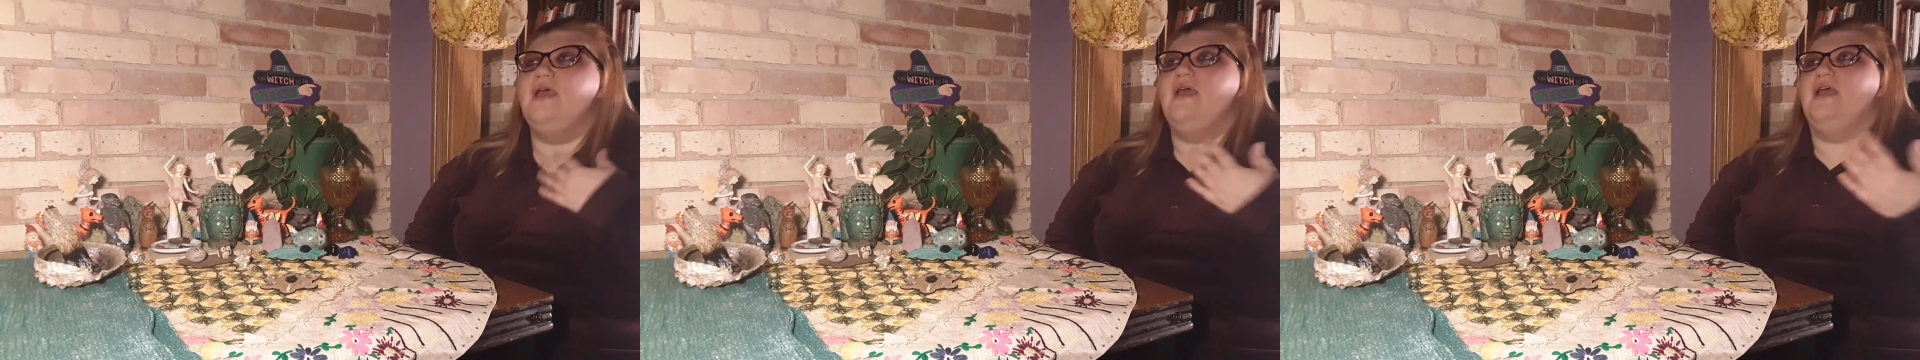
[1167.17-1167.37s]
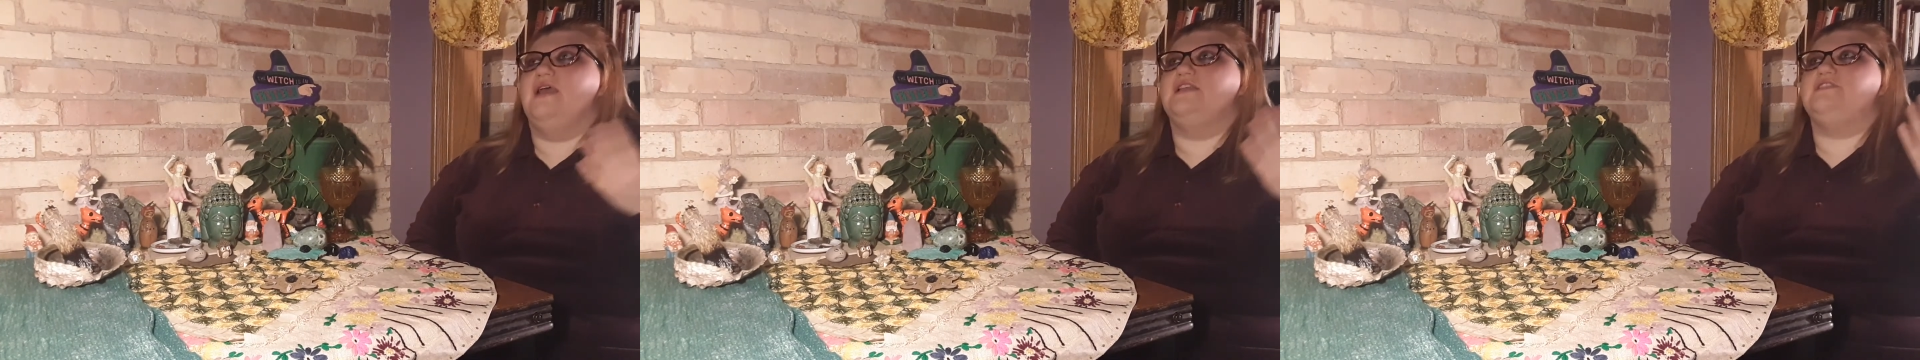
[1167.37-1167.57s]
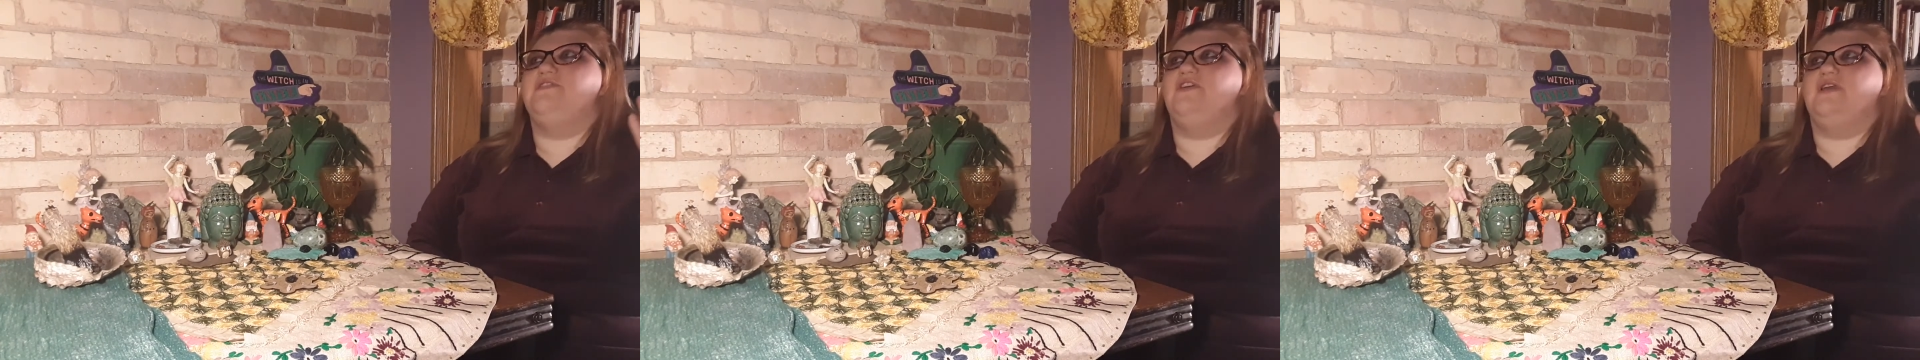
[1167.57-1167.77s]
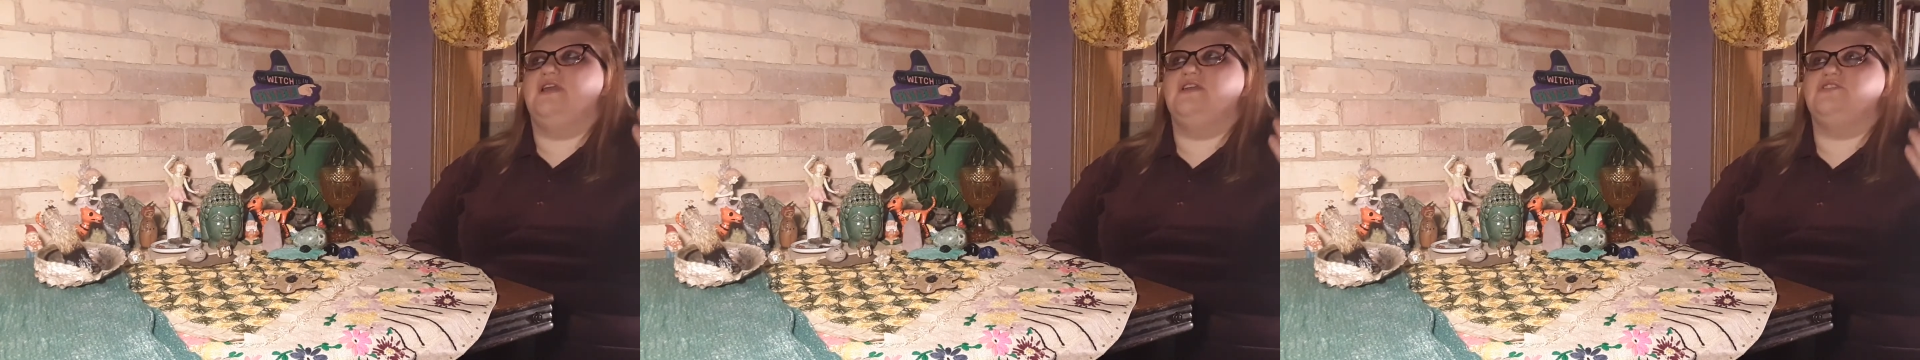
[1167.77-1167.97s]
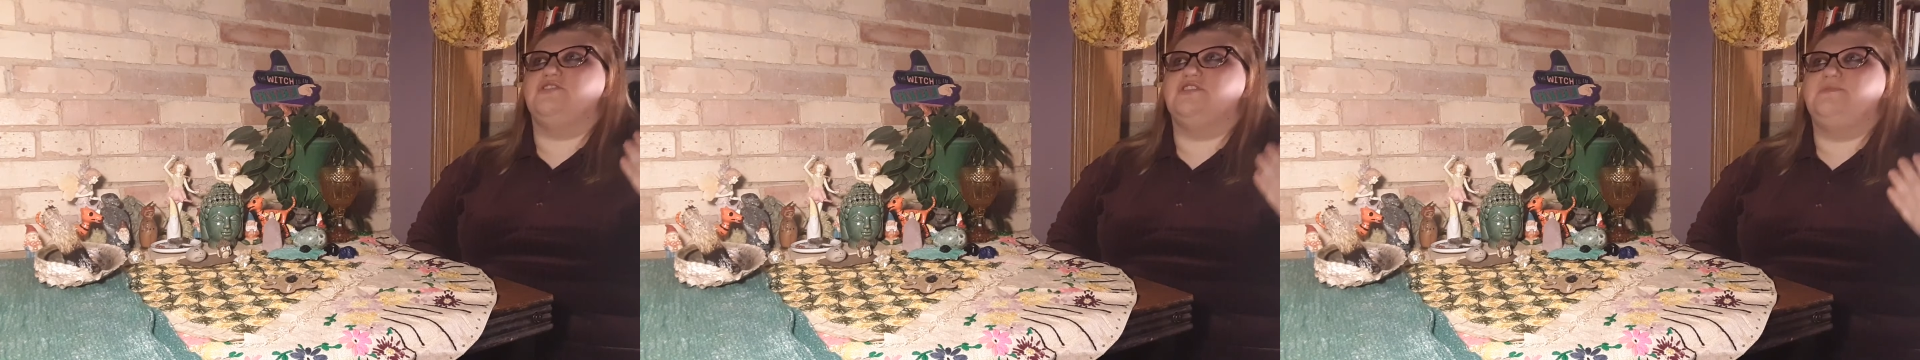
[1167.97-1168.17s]
It's very
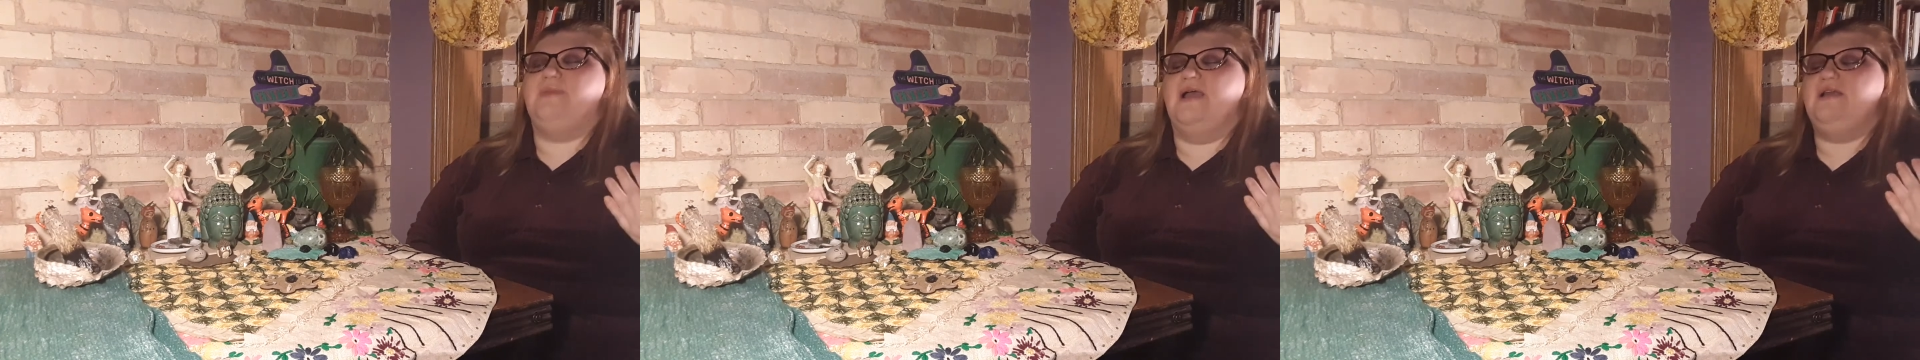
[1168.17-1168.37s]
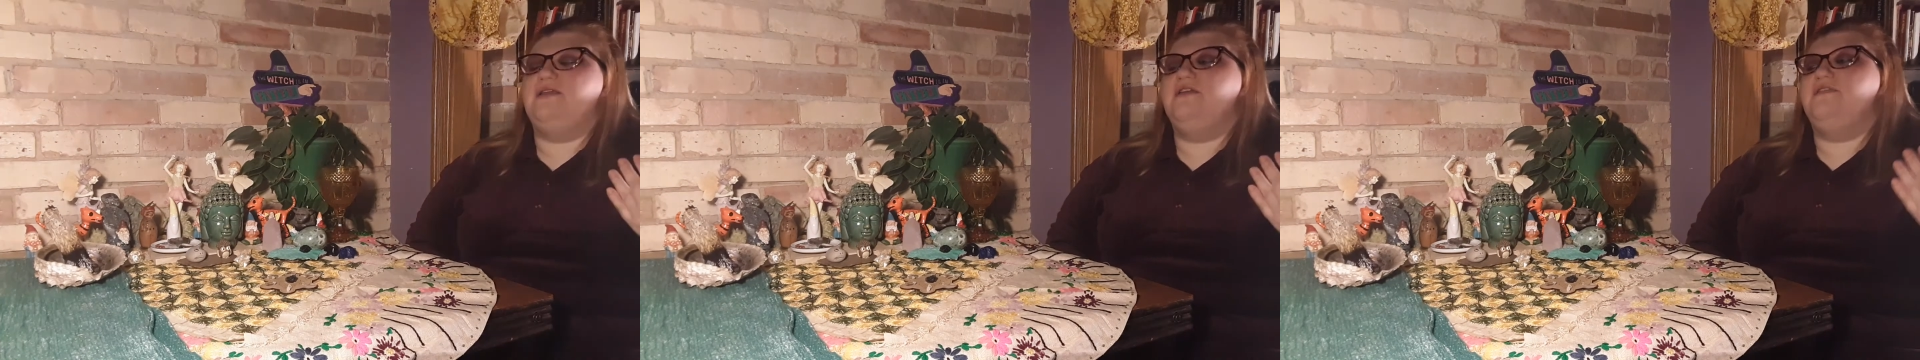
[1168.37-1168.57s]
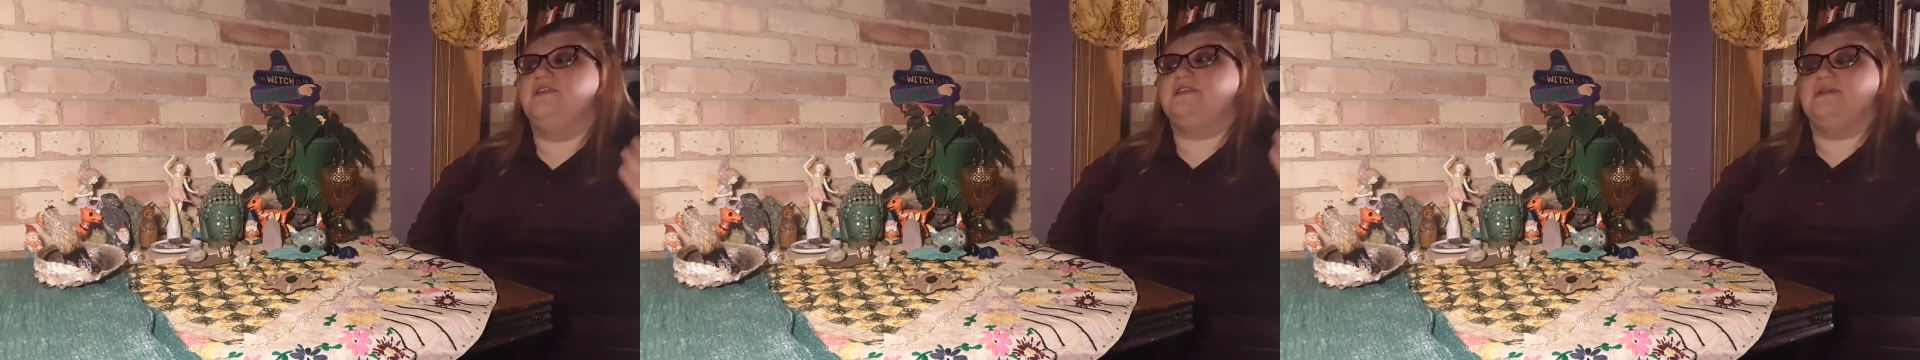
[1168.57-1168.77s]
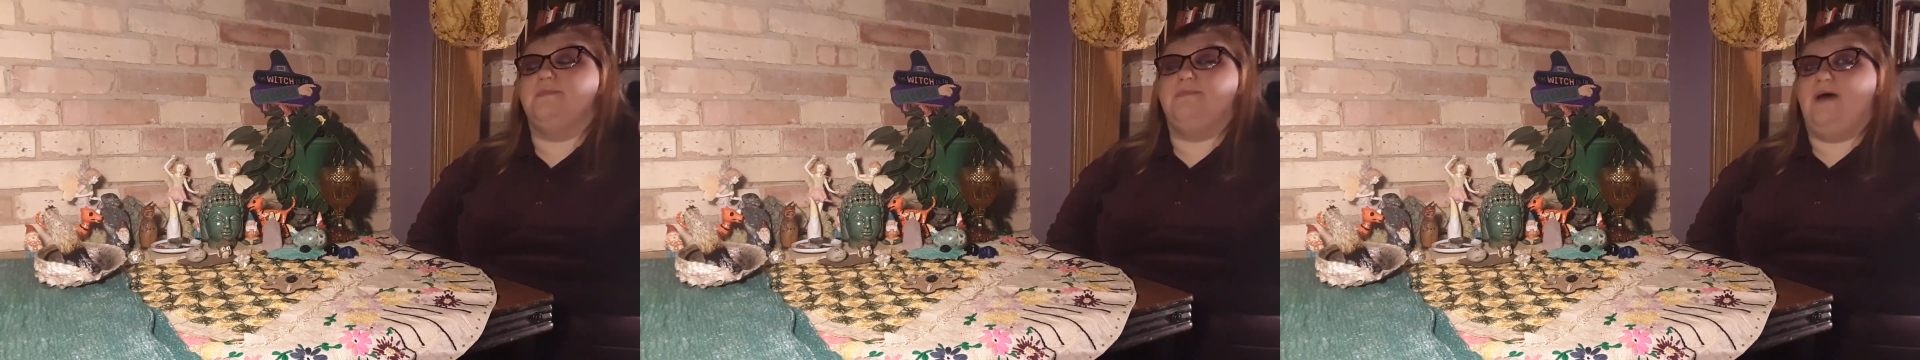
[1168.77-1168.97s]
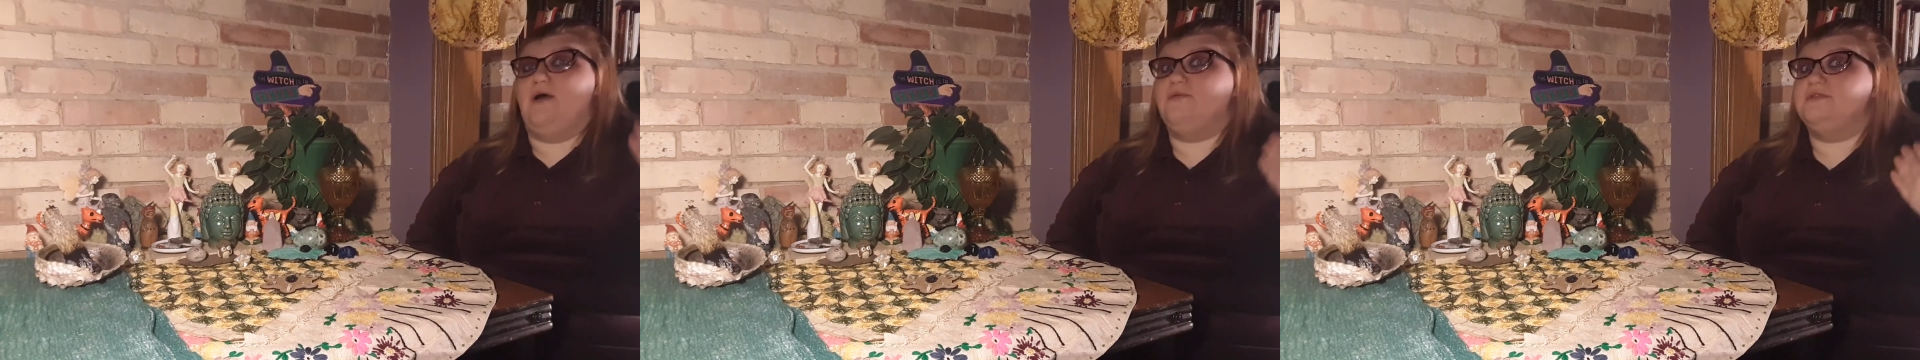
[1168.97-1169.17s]
introspective. It's
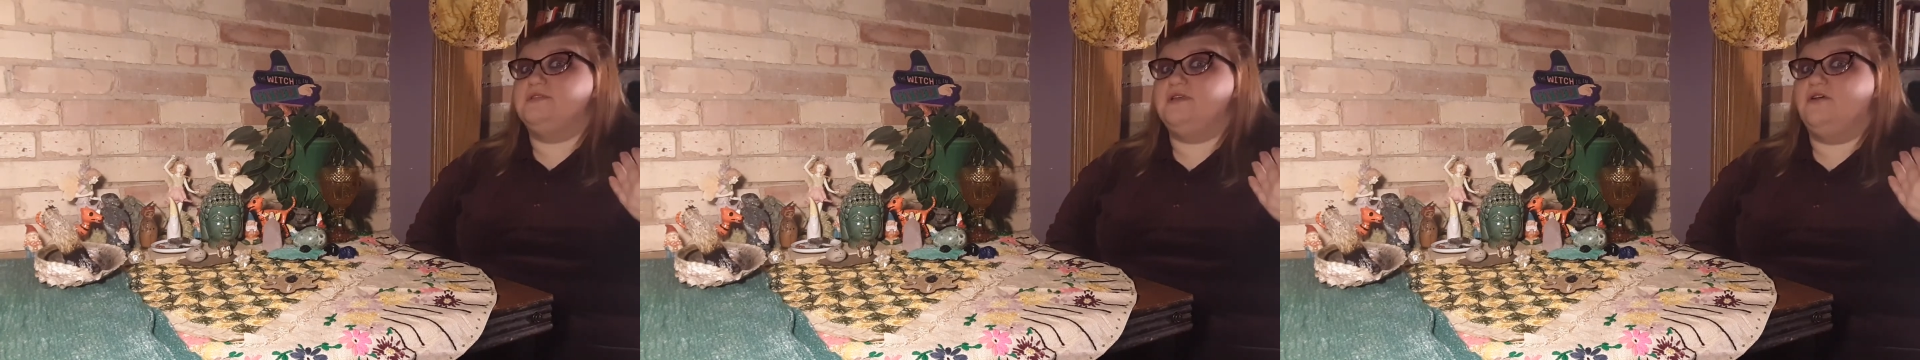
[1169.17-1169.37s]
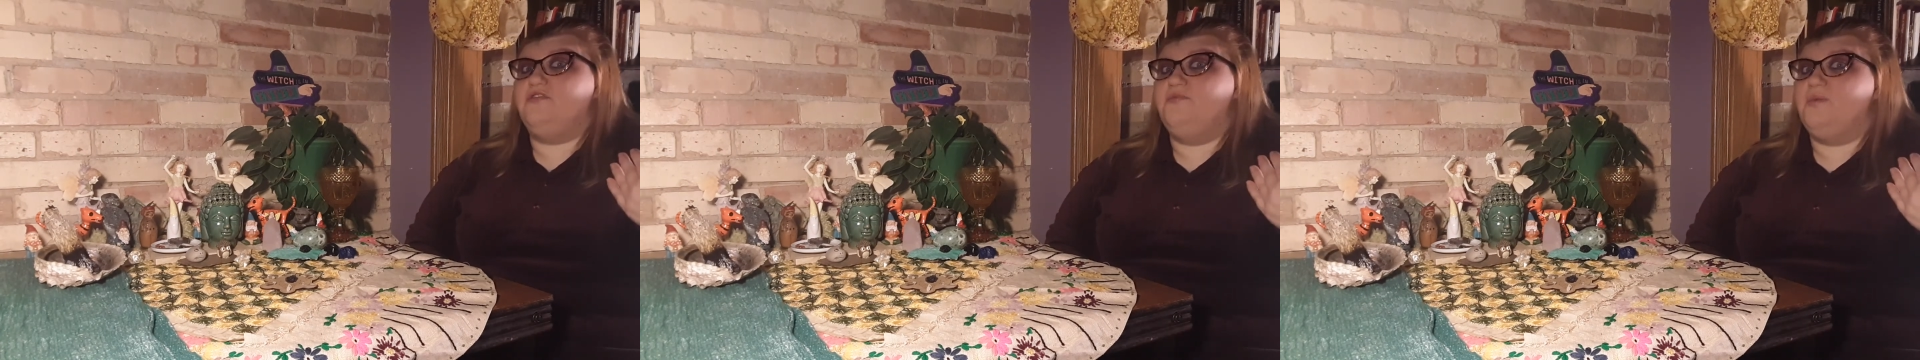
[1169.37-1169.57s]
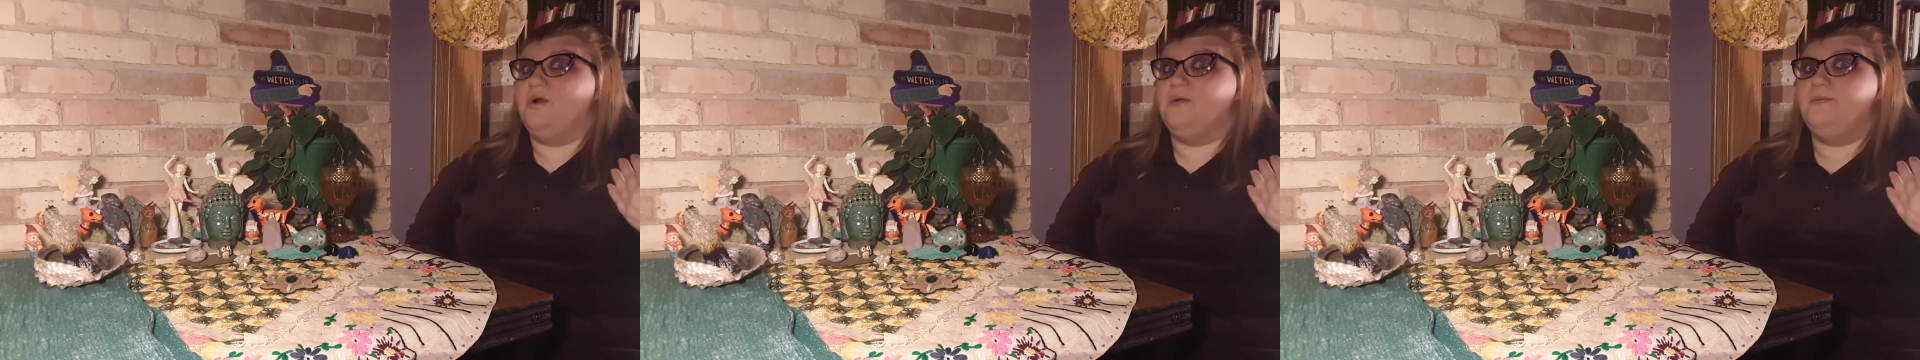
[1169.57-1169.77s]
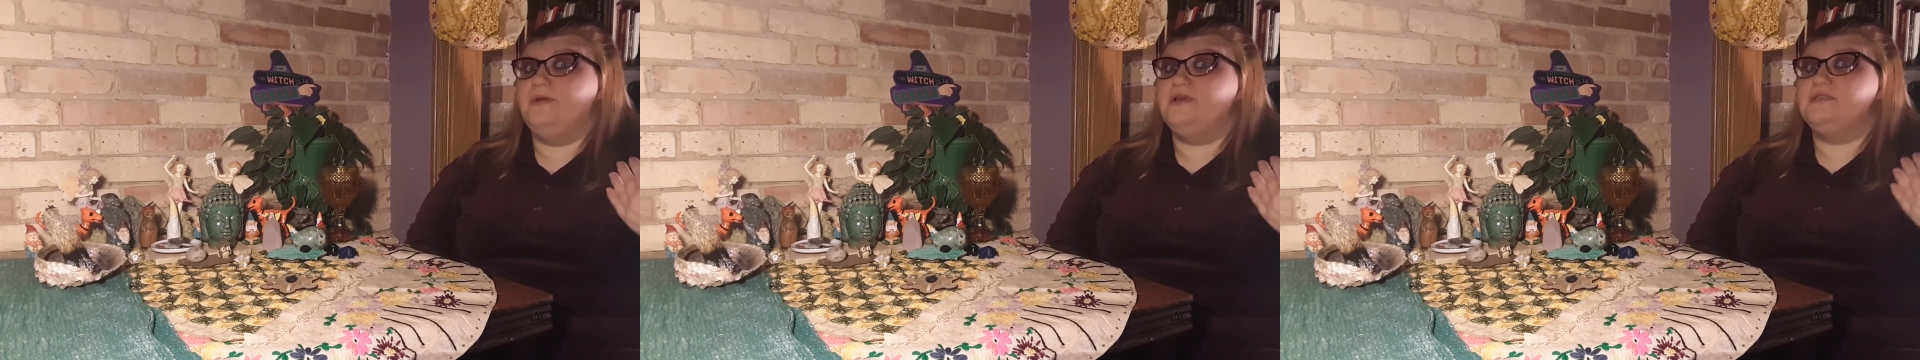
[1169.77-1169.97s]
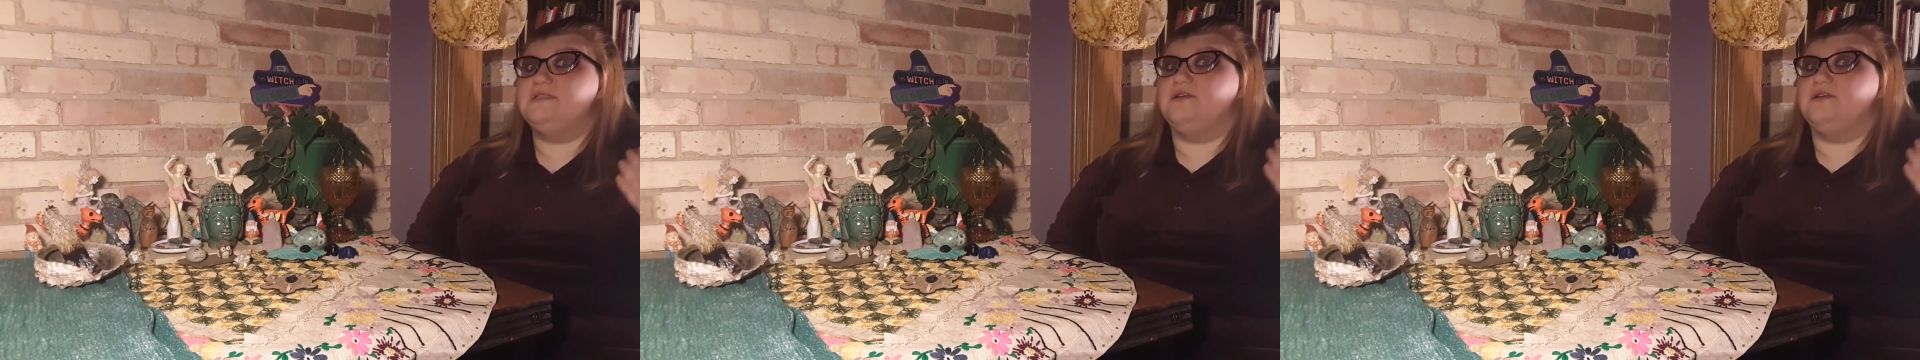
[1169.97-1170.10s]
about self-purpose,